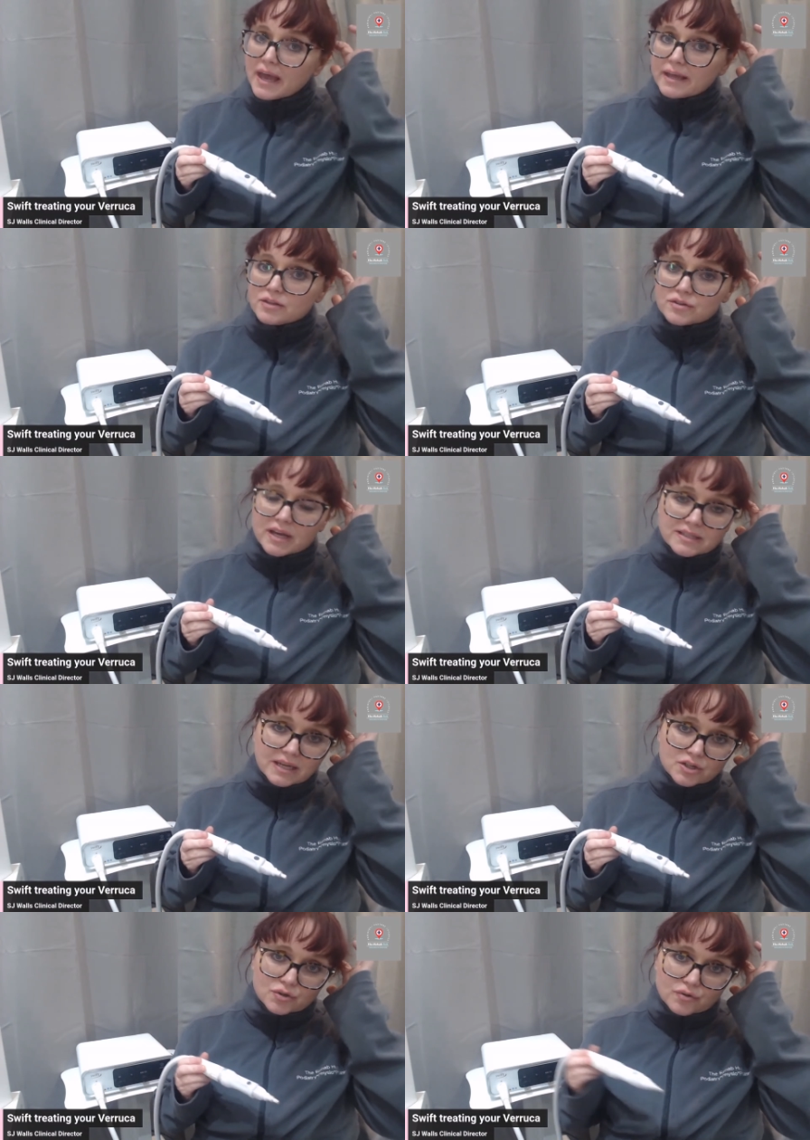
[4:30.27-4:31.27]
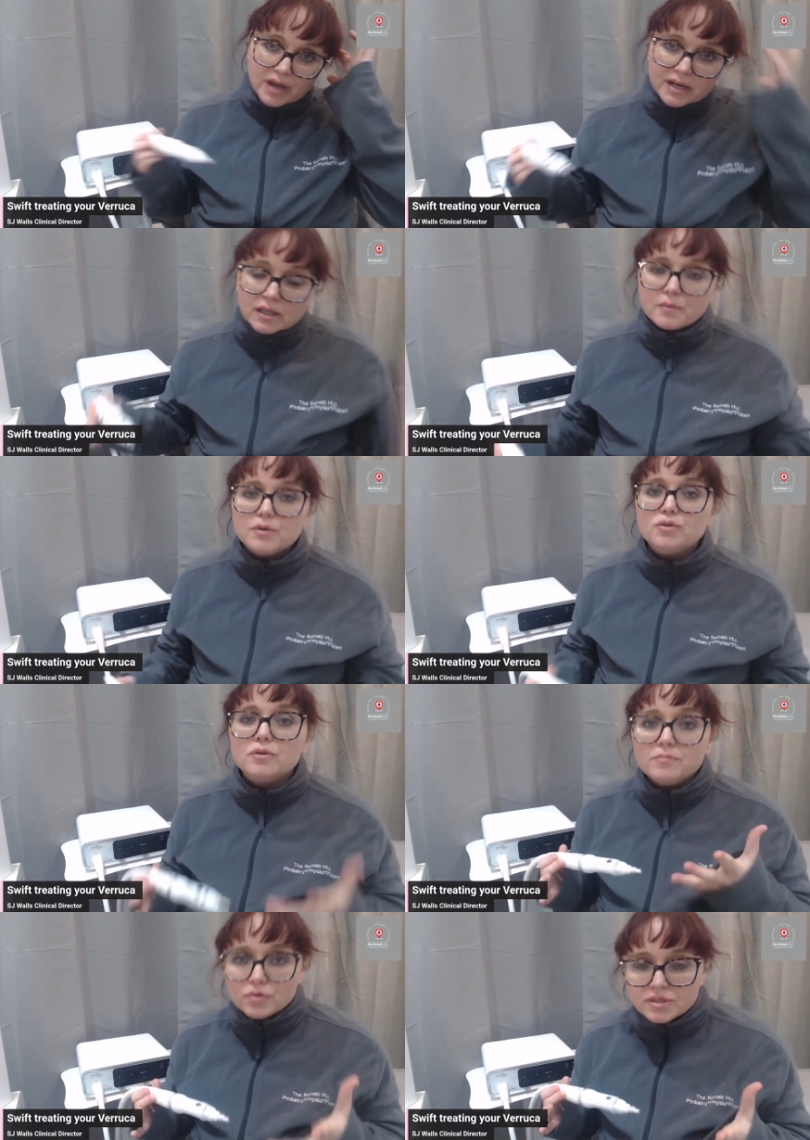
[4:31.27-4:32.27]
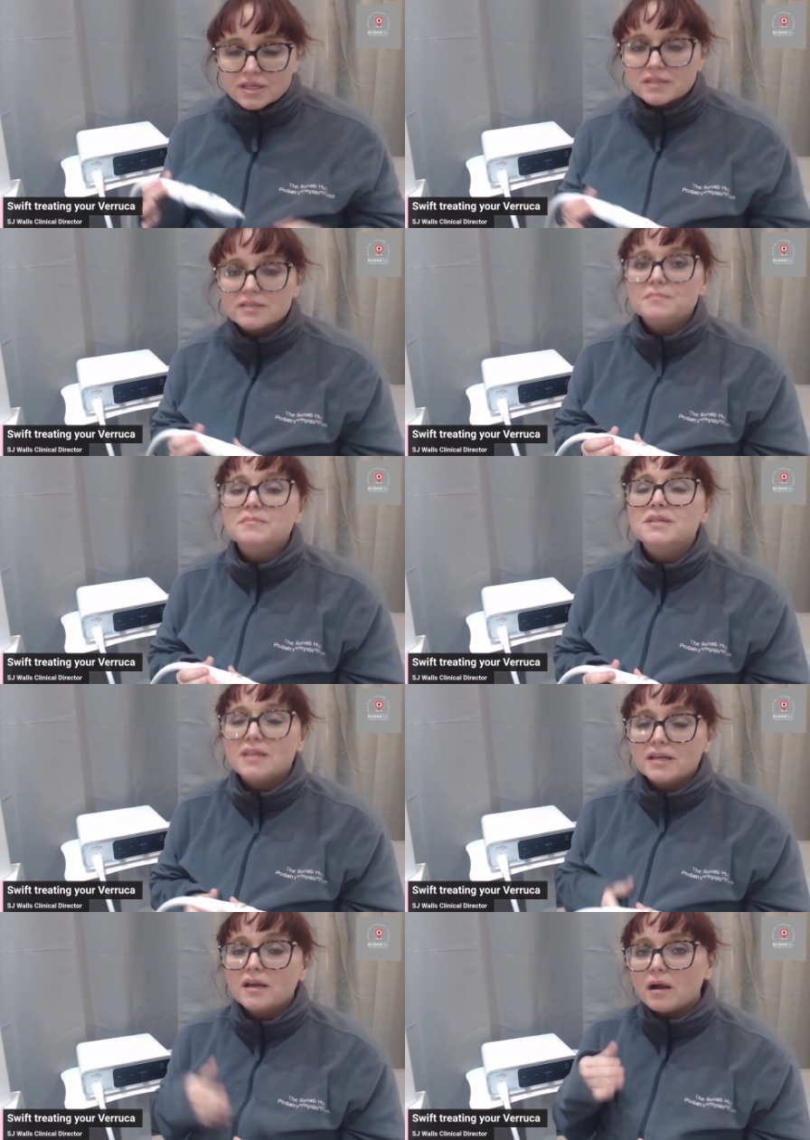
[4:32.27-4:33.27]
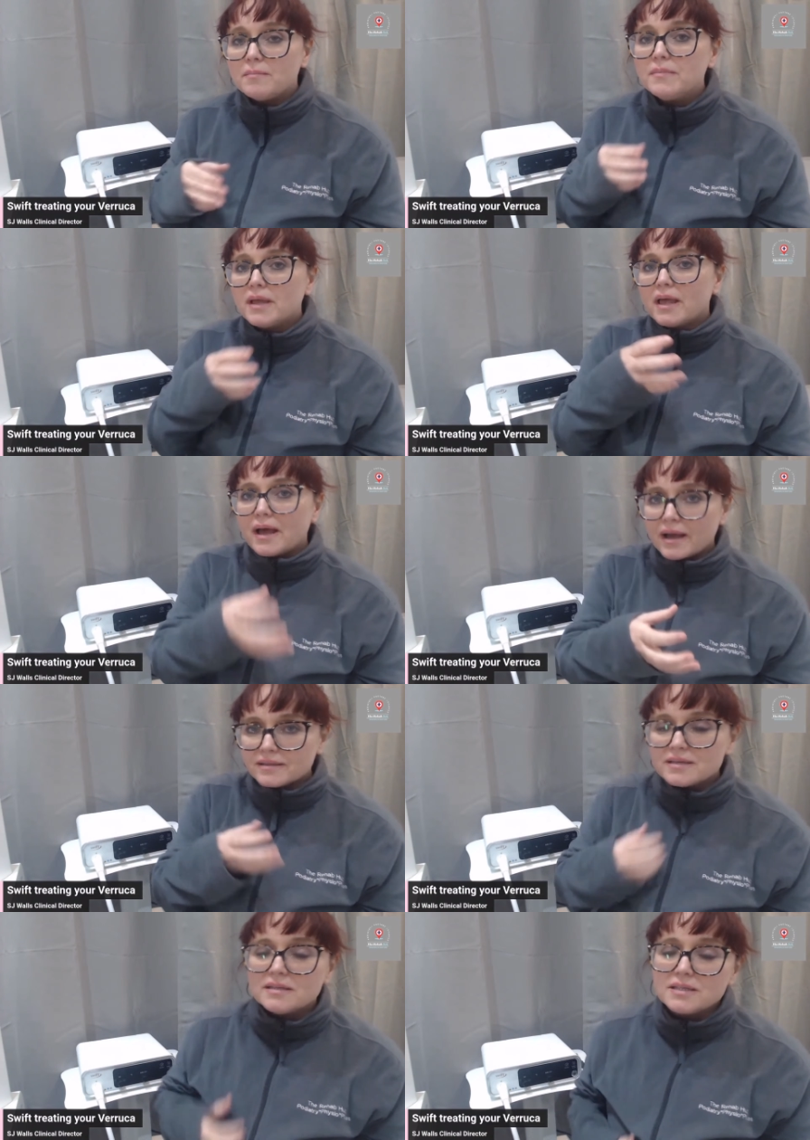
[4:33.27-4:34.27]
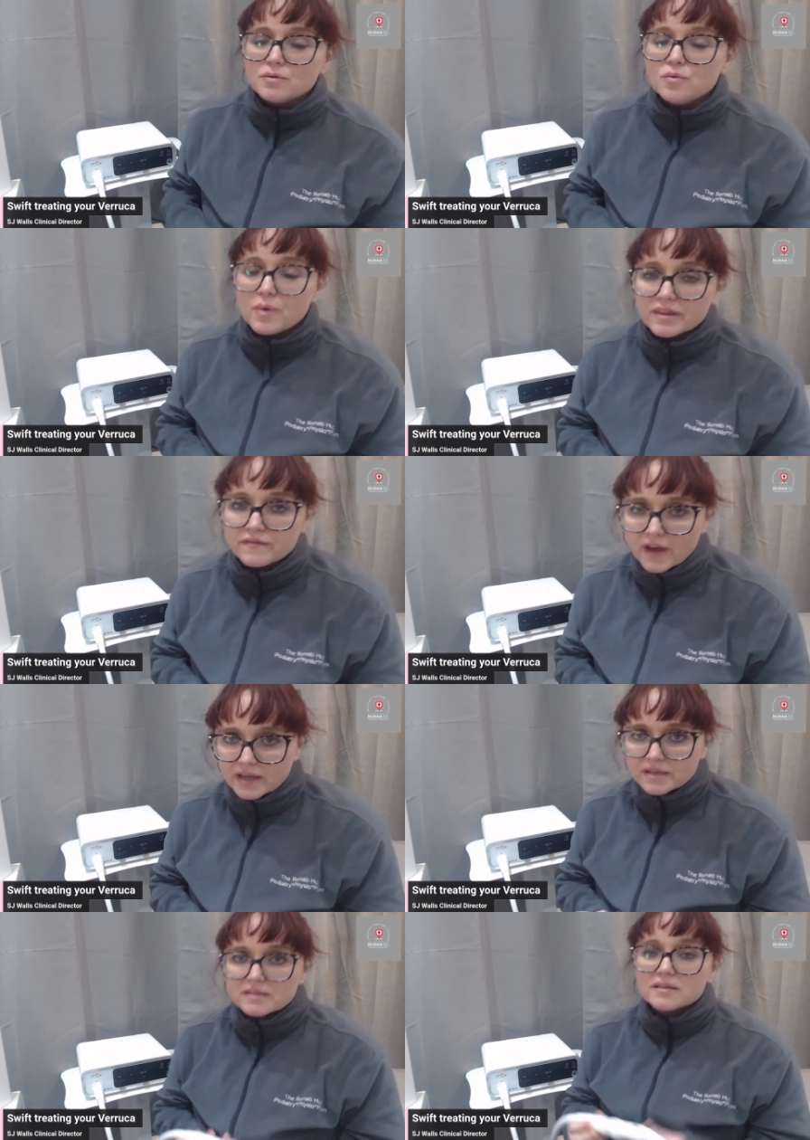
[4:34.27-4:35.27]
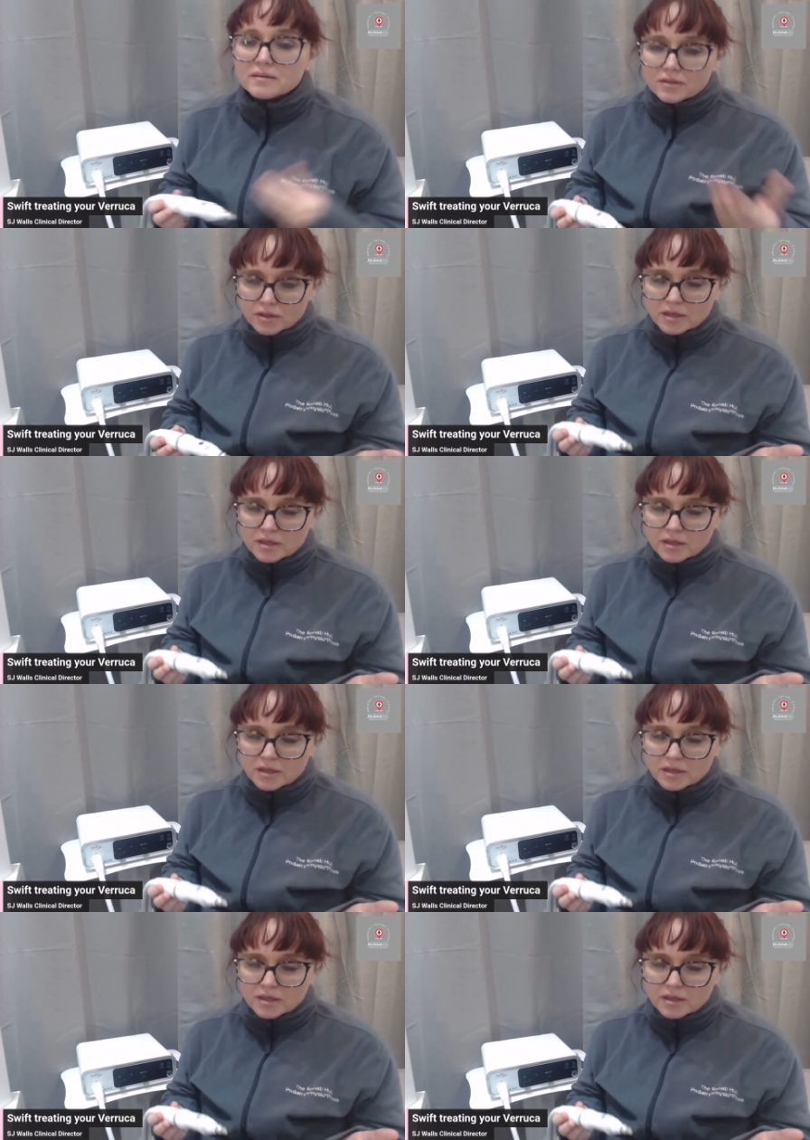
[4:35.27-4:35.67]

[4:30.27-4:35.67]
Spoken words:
into that tissue and allowing your immune system to then come and deal with the virus.